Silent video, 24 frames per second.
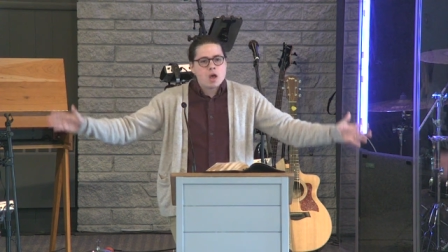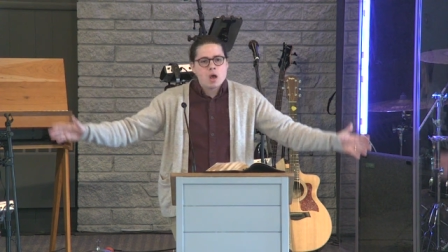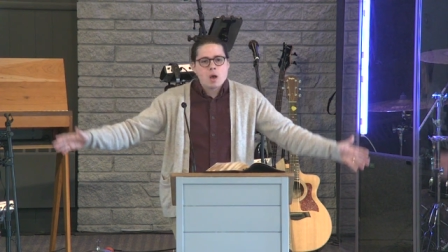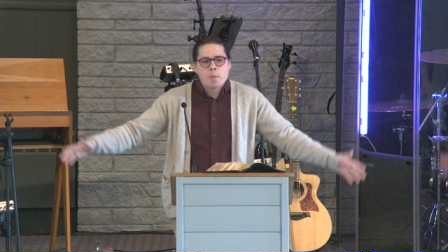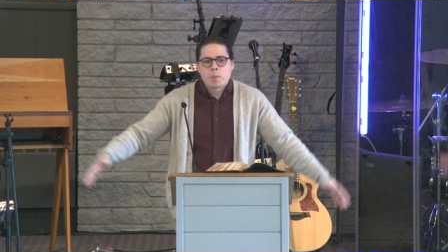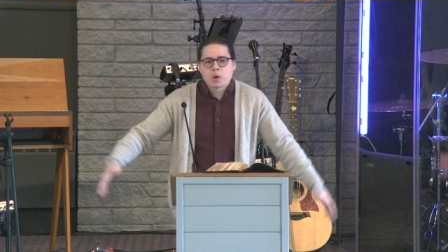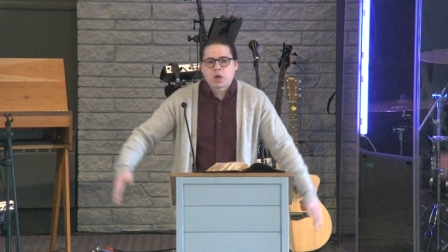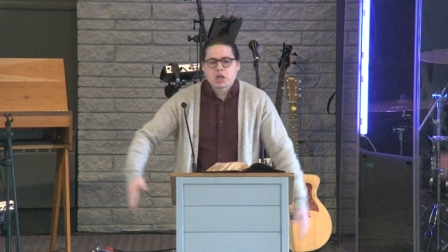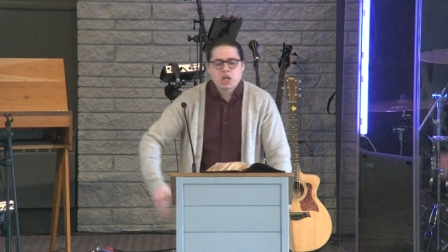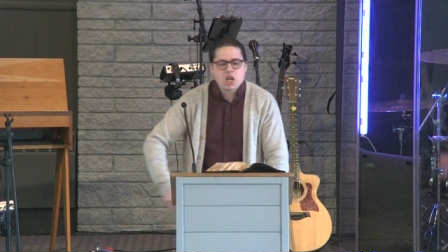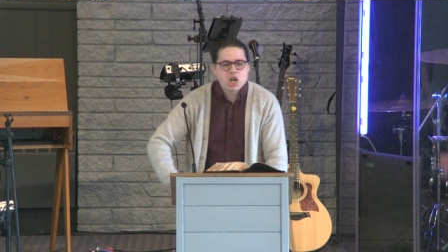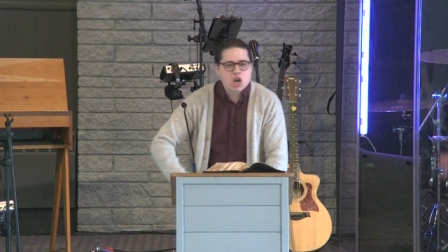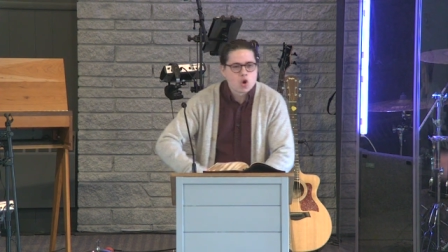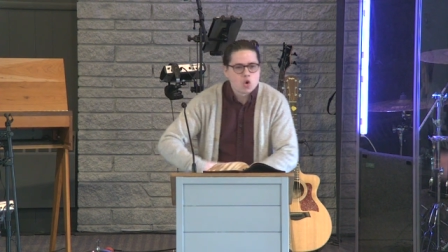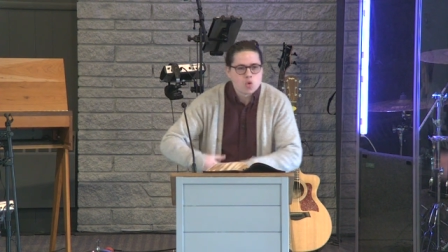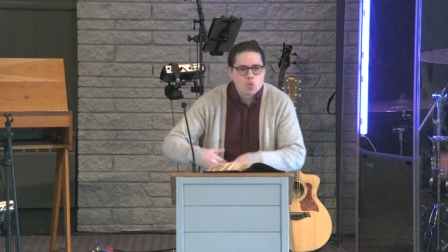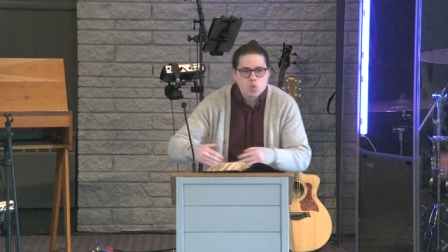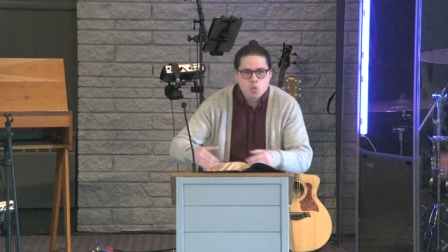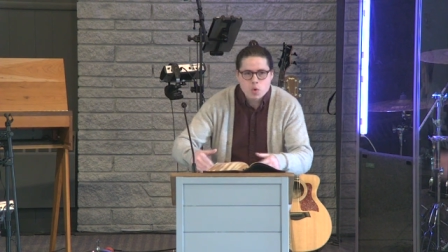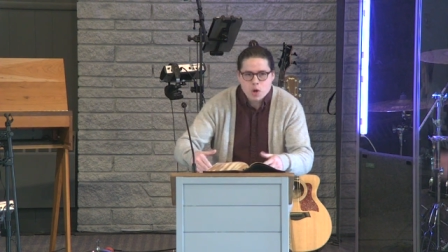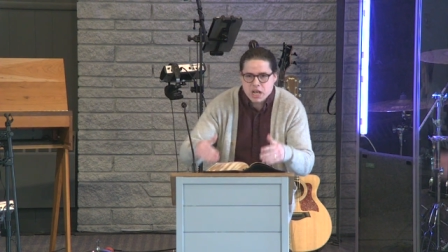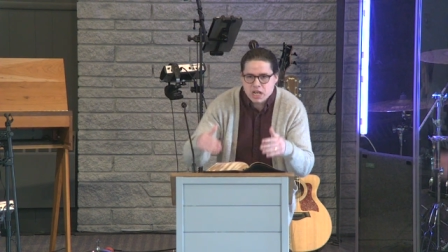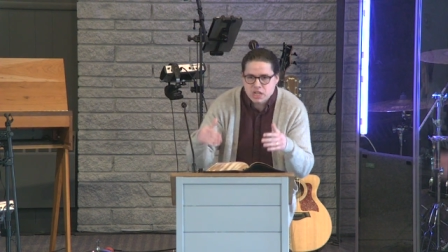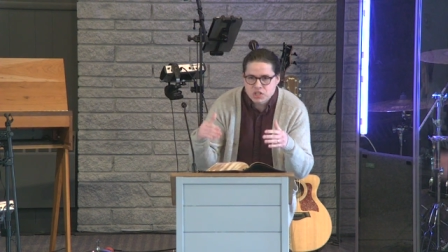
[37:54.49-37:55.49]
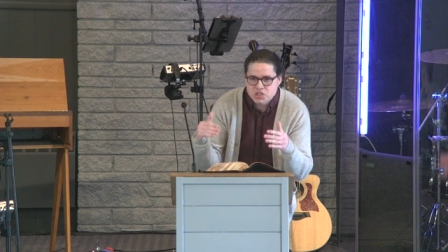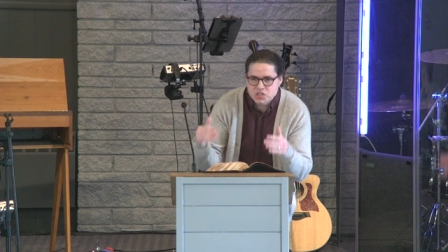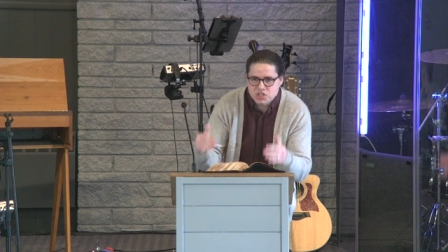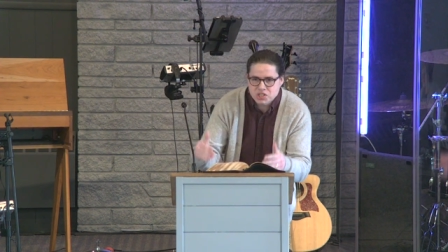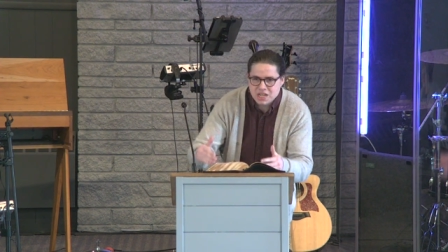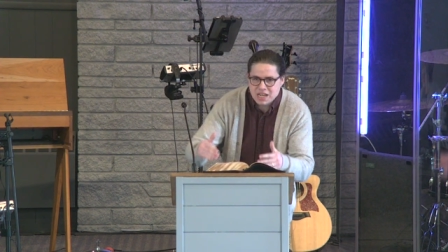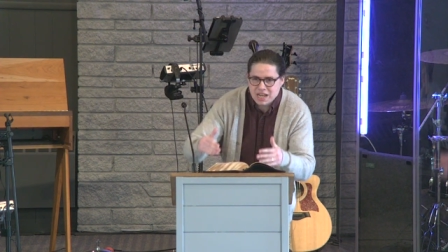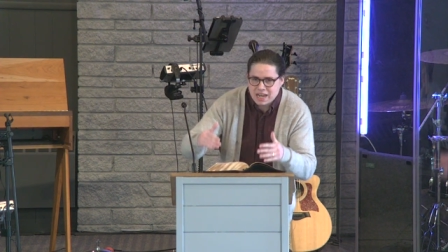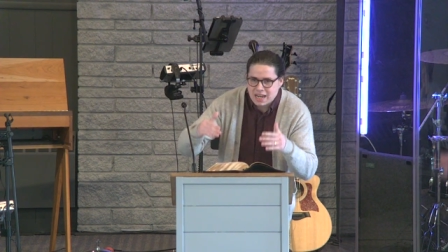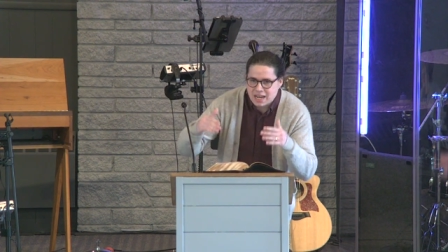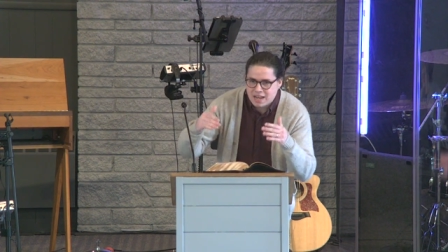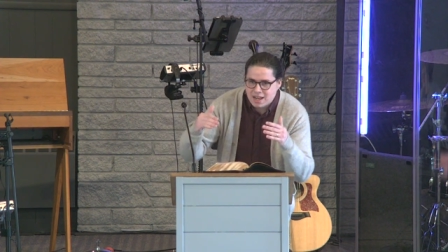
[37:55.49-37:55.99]
But here we
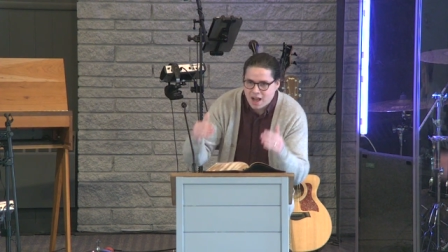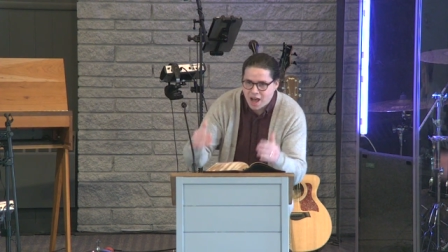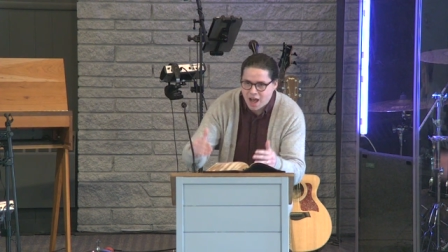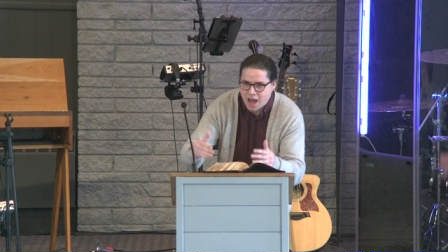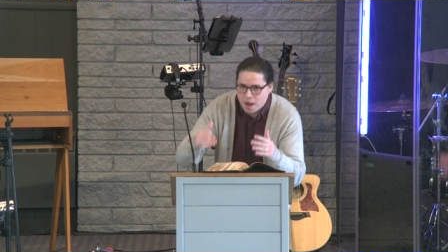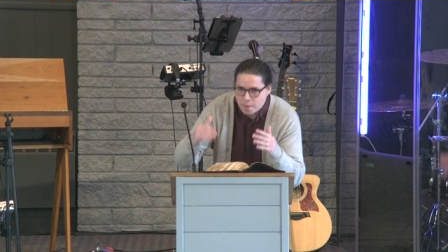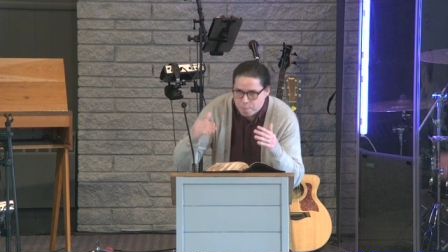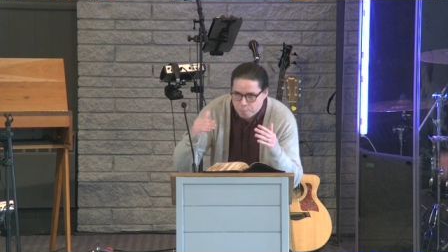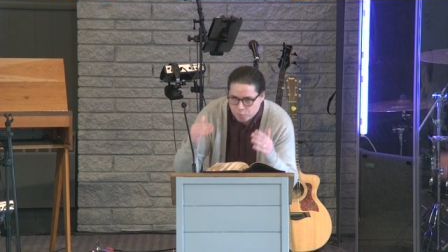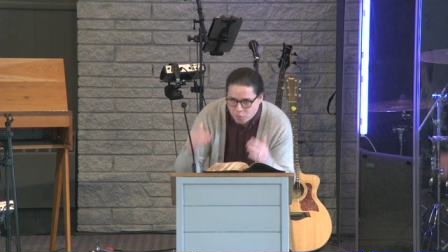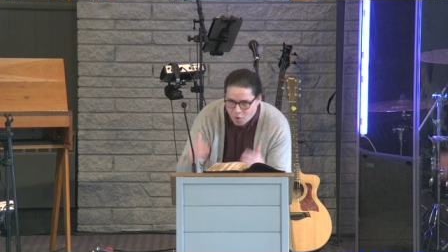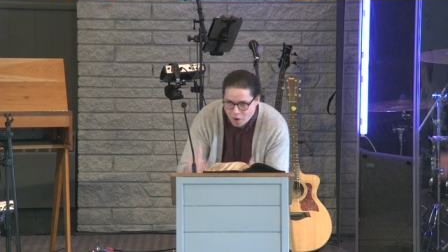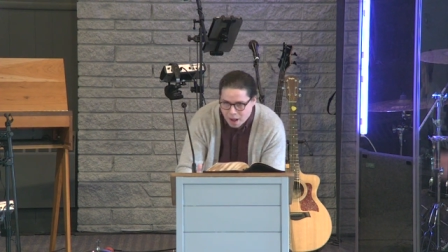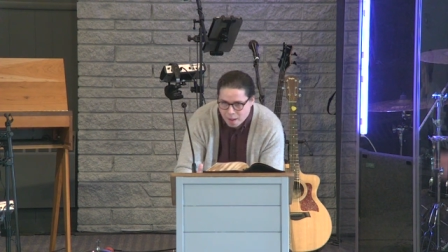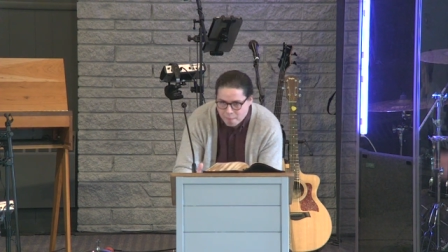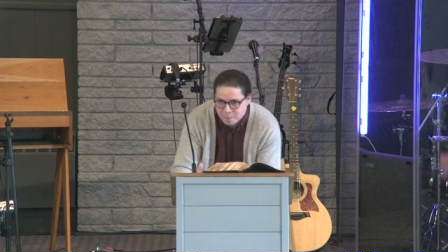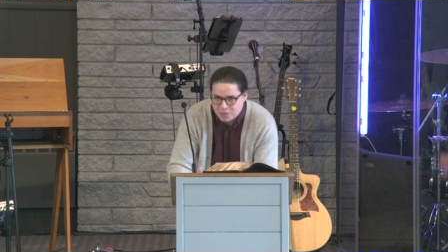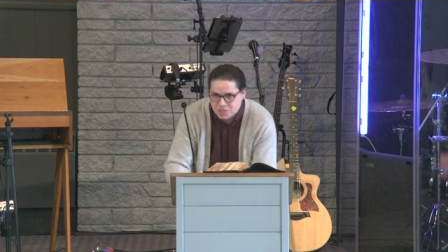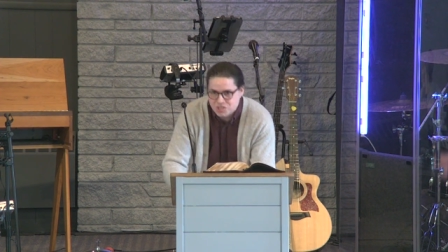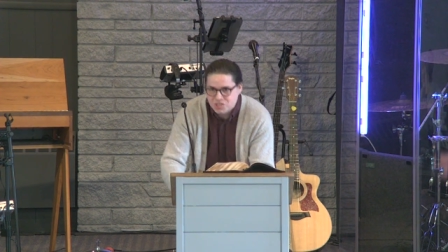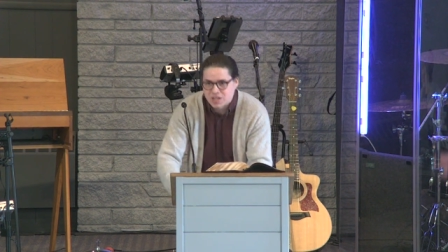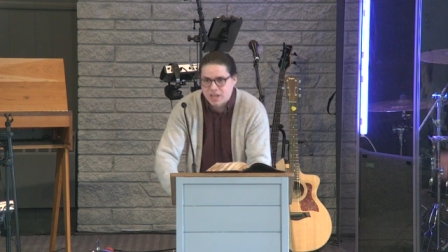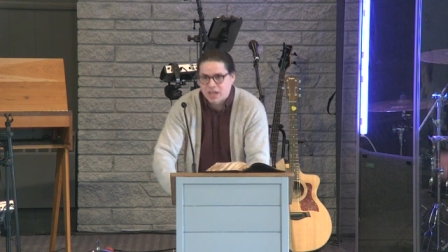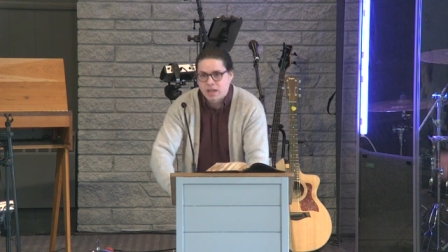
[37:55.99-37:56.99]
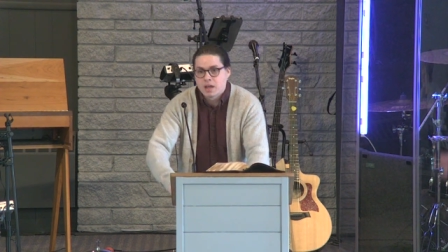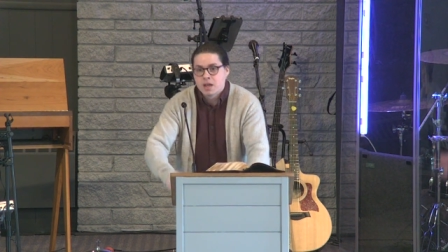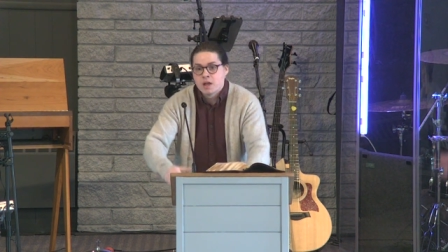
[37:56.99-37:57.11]
see God promising